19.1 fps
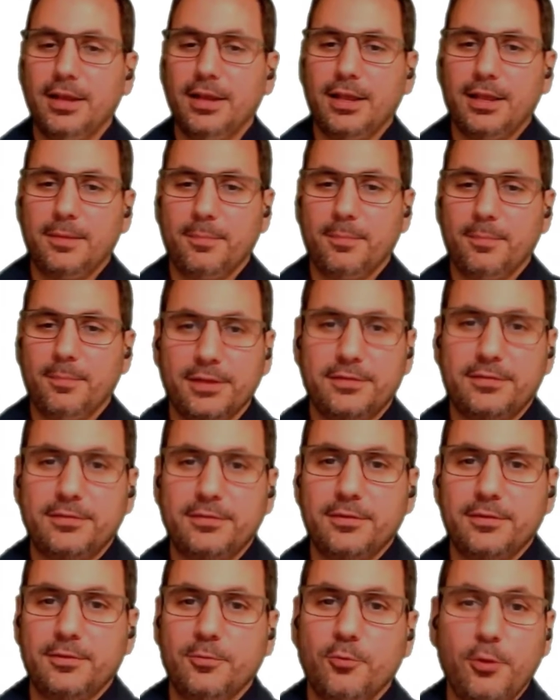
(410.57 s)
But
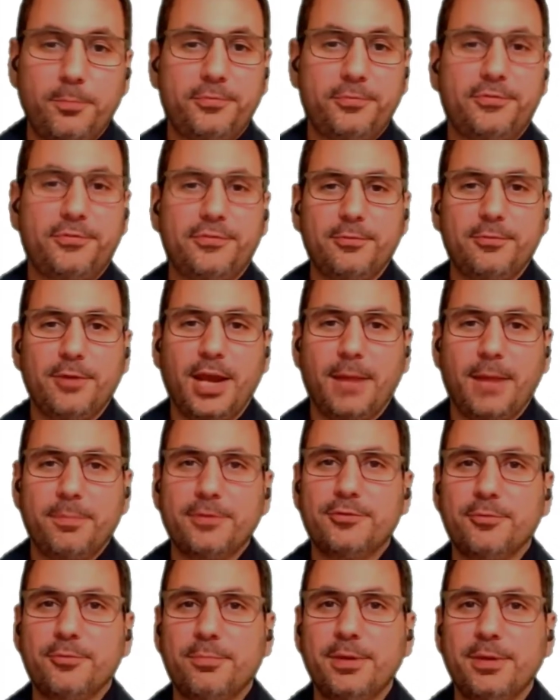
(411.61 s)
whoops, we happen
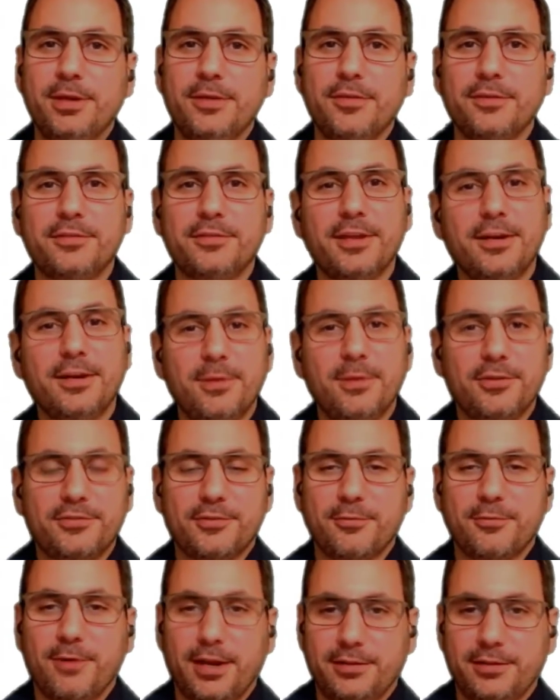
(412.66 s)
to be in the database
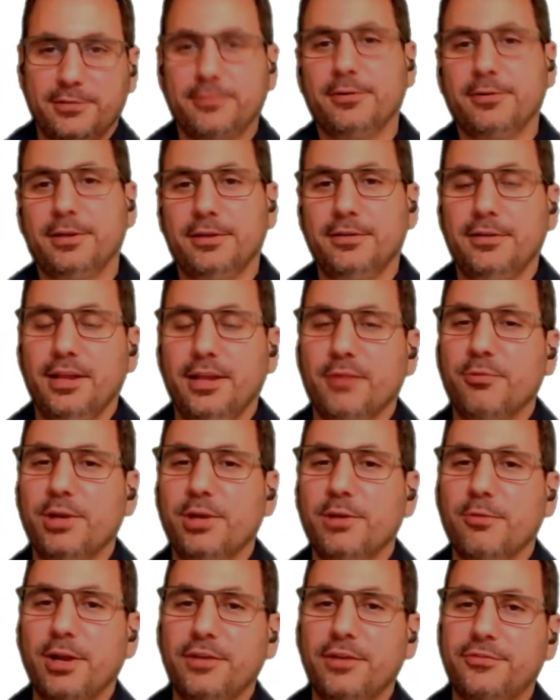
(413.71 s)
directory, and we
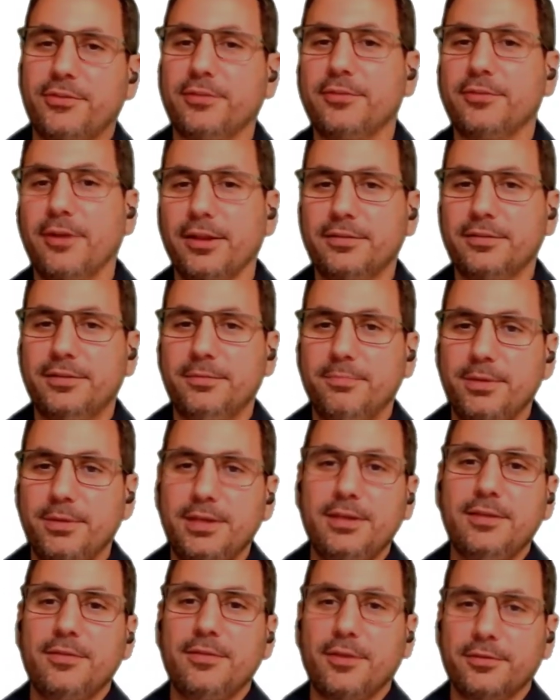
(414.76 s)
erased the
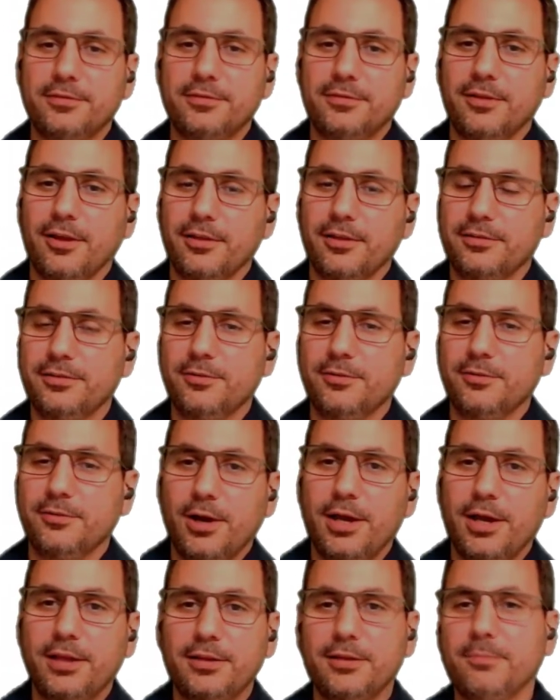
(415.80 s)
.db, the
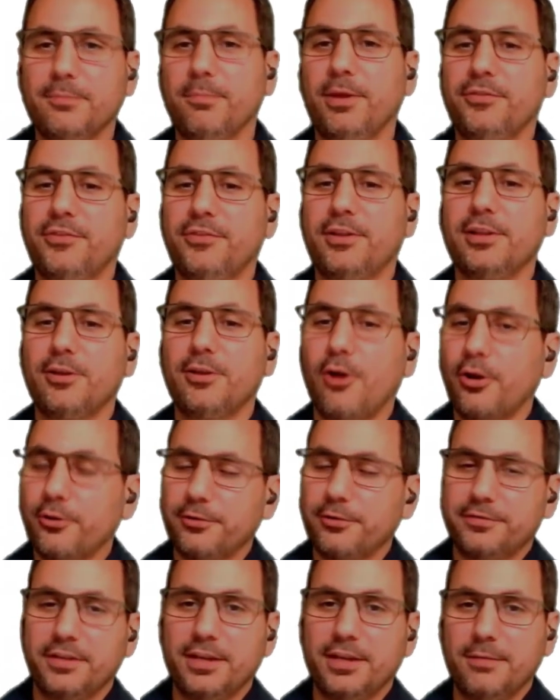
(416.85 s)
.d1, and basically all your
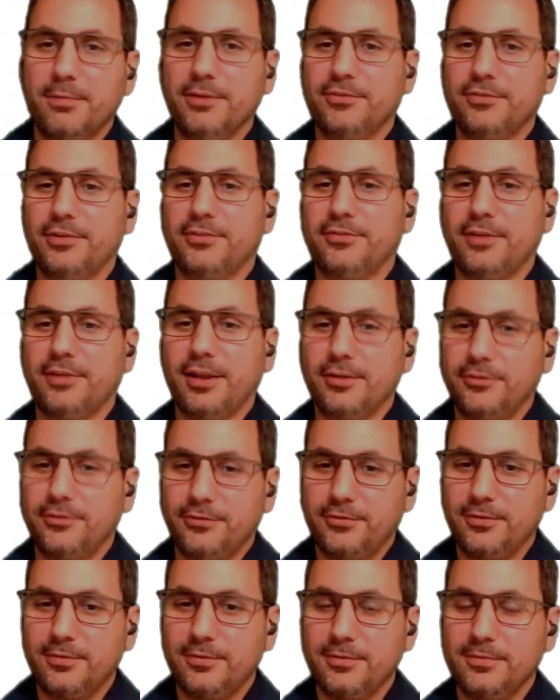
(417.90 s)
database extents
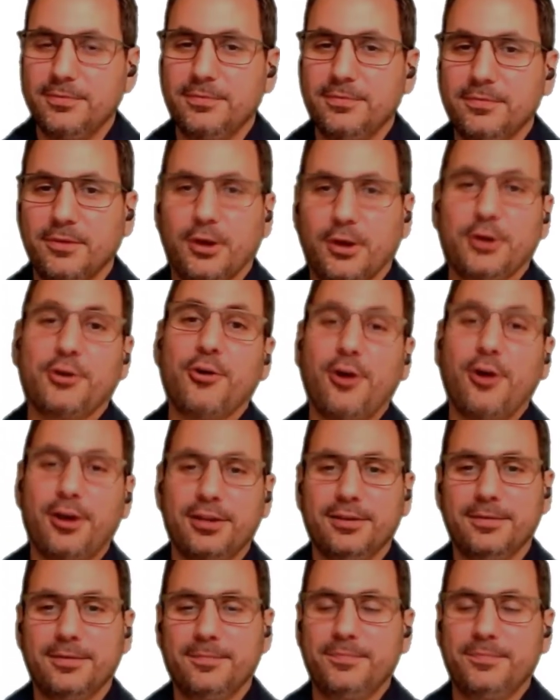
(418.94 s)
are gone.